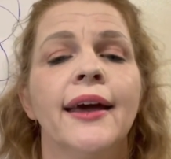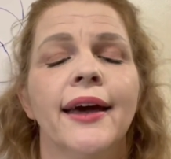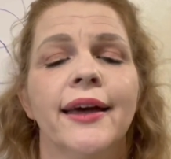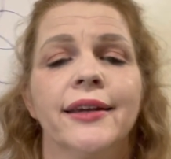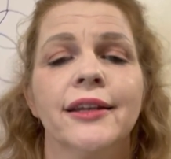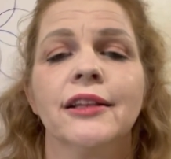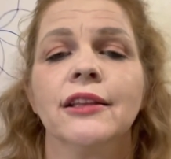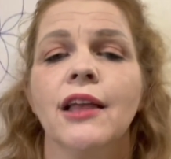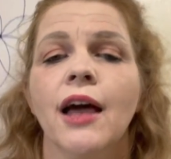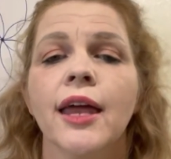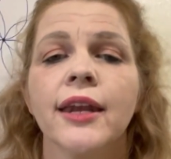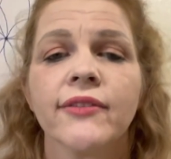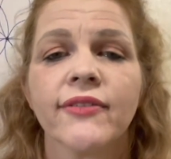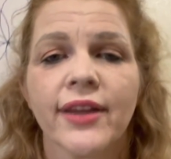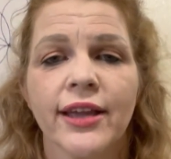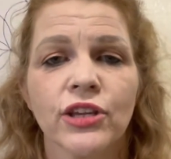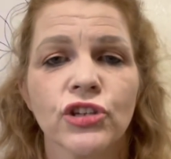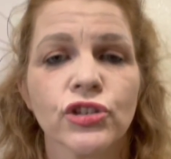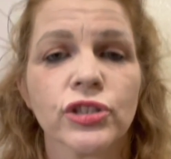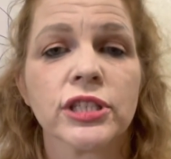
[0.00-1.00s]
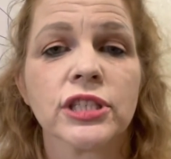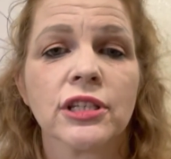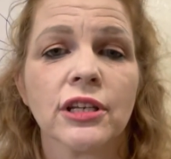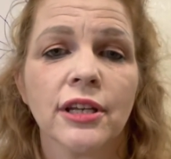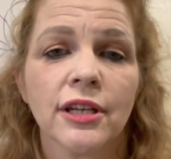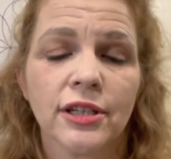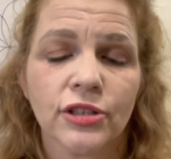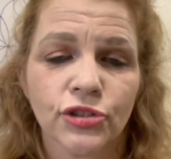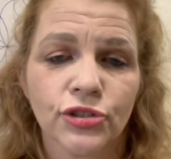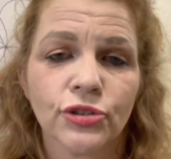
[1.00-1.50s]
And a lot of angels
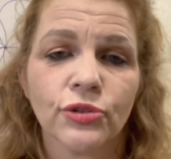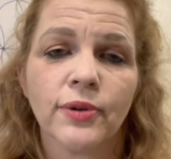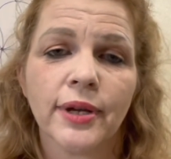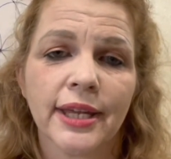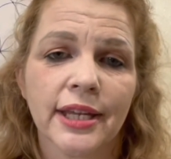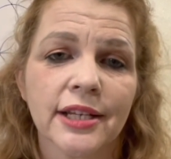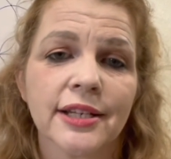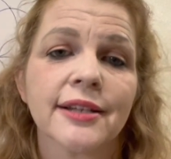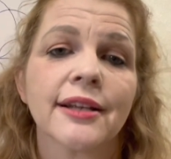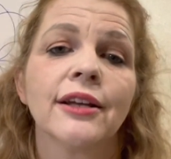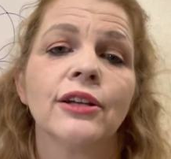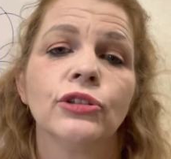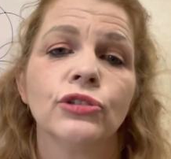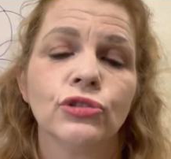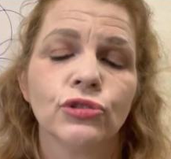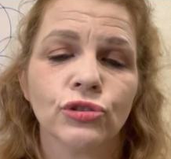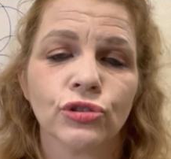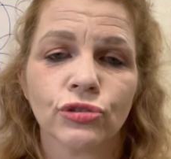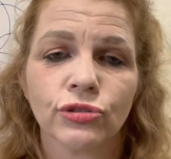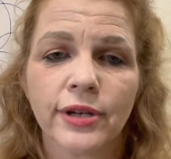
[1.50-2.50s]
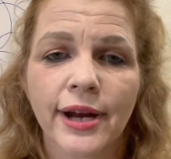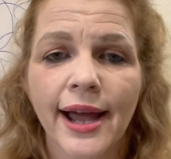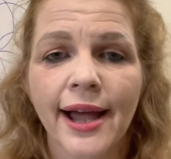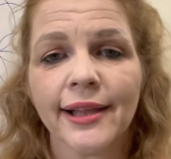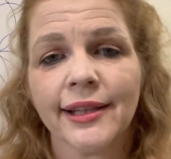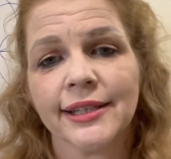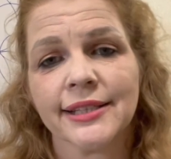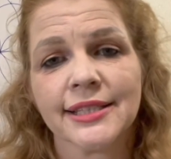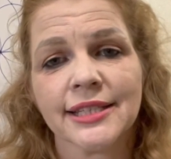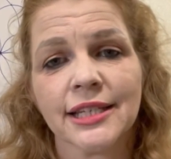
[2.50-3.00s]
do hit
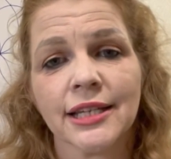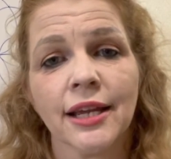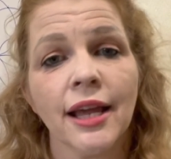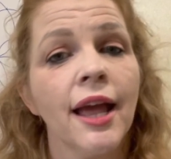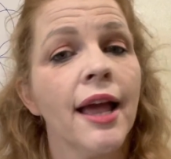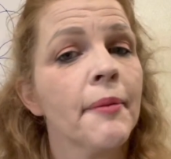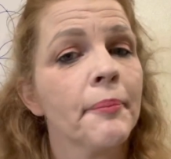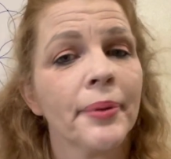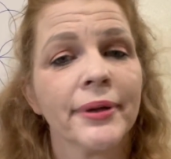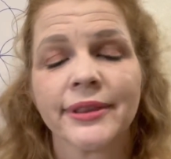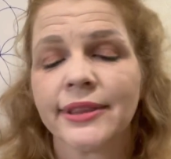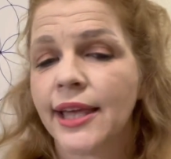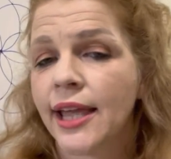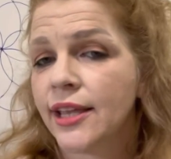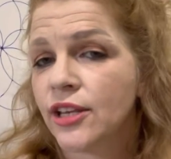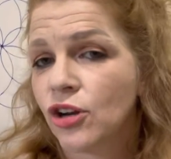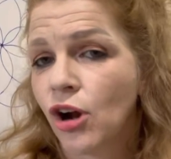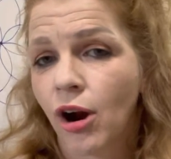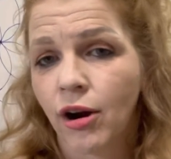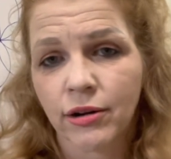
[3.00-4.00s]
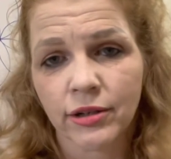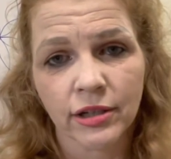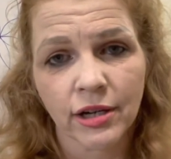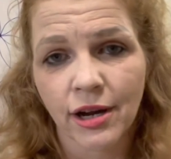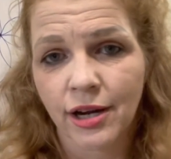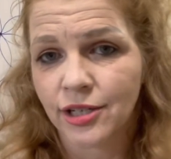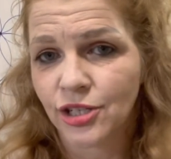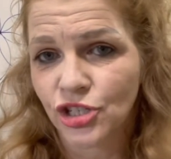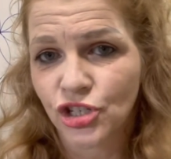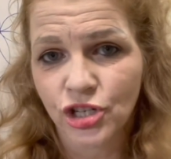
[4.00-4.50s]
neutrality, but they are
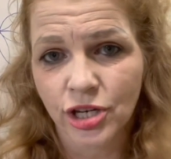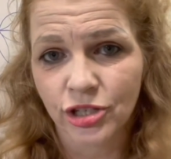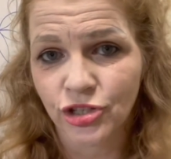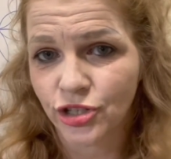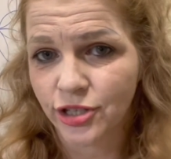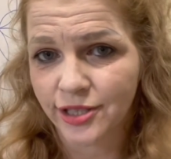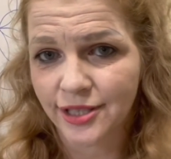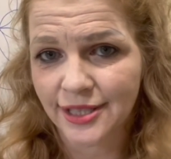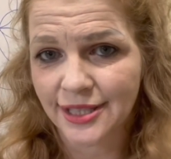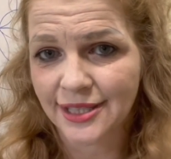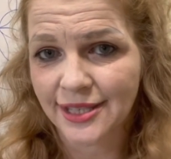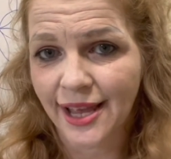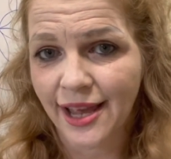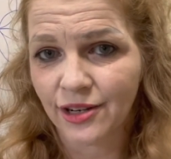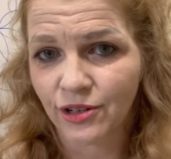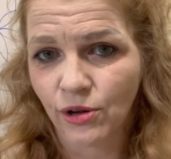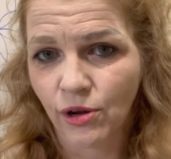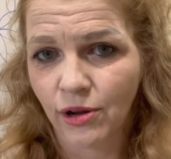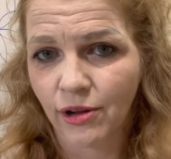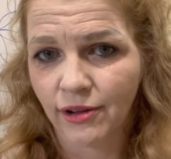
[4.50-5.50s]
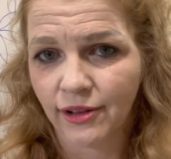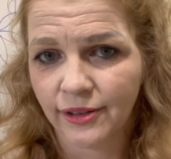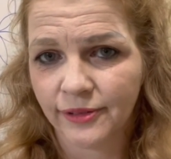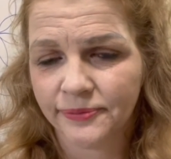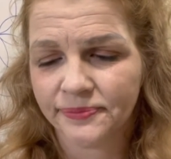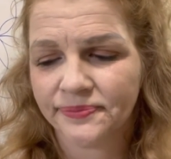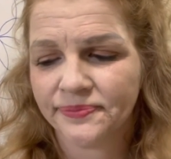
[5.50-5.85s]
not judges at all.